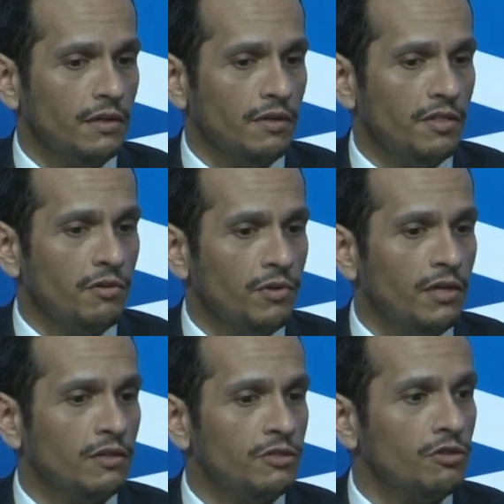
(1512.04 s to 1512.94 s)
the
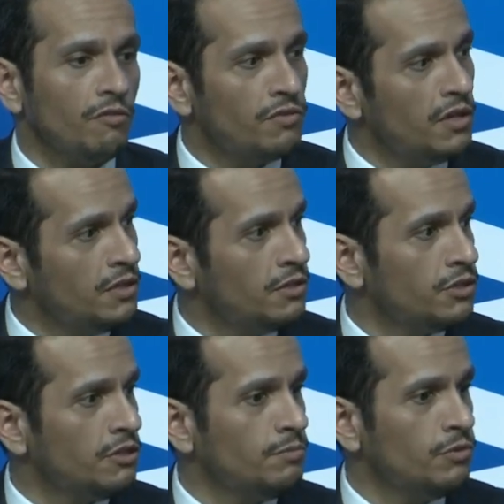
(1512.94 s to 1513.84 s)
willingness of the
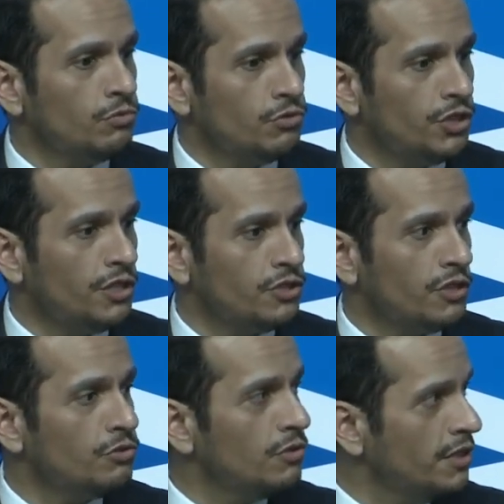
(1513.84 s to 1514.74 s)
leadership to change and
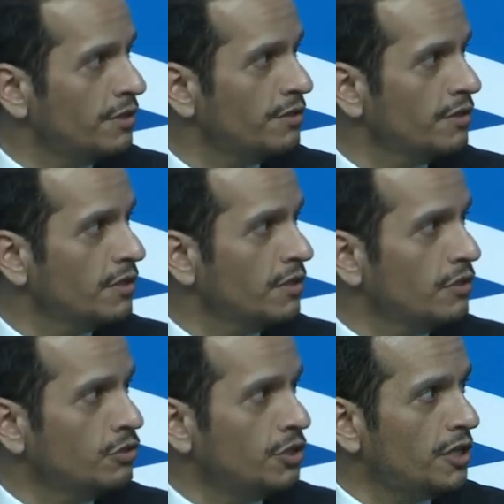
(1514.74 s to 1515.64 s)
to lead
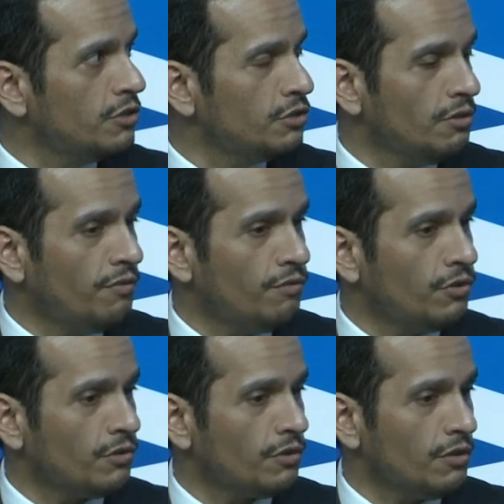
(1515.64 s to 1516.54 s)
change
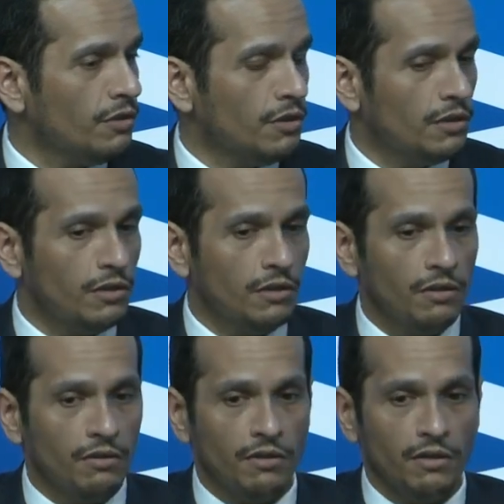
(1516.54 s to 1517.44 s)
for uh,
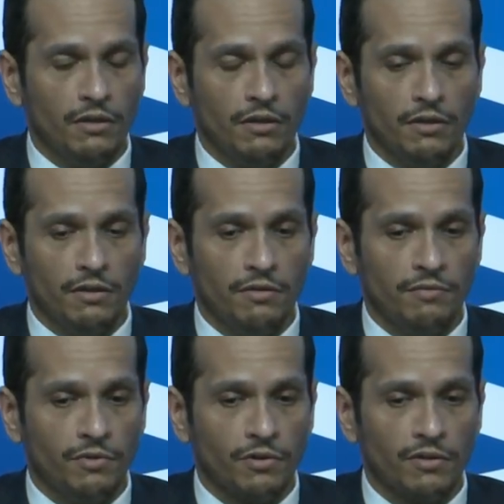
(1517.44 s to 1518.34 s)

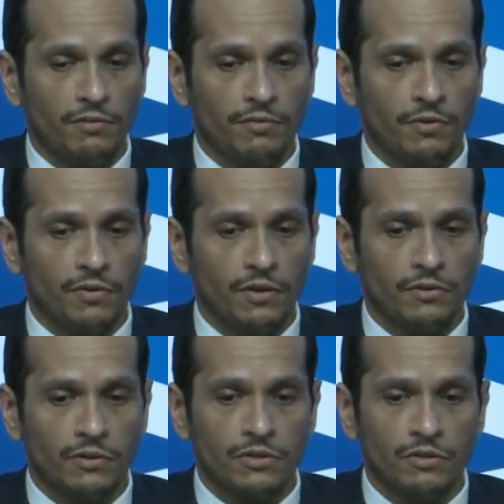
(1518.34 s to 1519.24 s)
for the for the
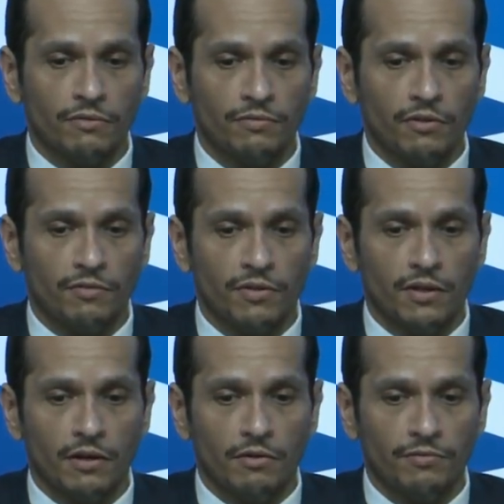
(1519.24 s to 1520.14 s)
interest of of the
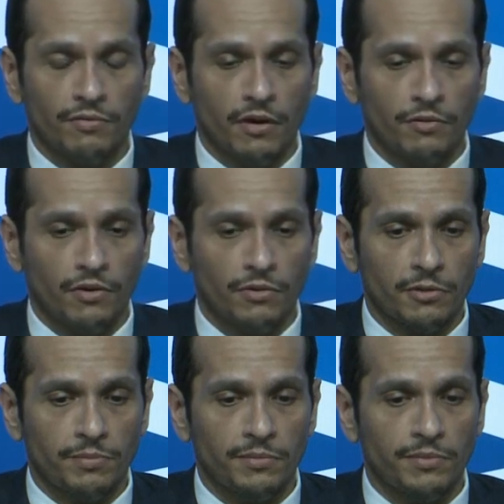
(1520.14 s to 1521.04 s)
of, of our
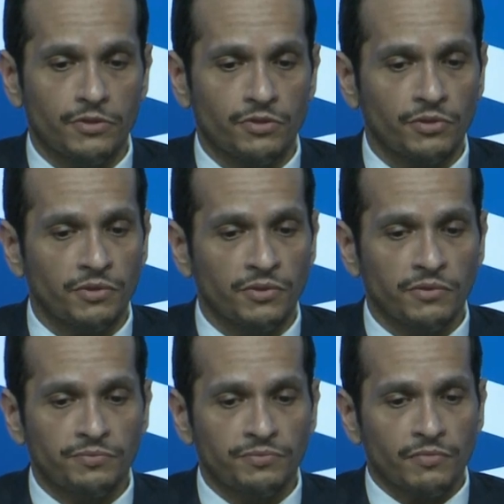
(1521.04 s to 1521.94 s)
people. So.
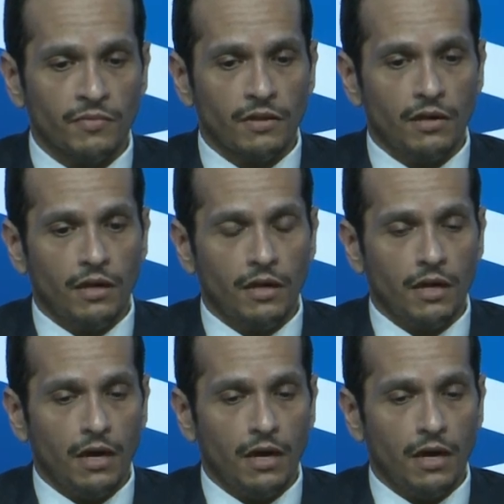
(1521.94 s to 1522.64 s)
Uh,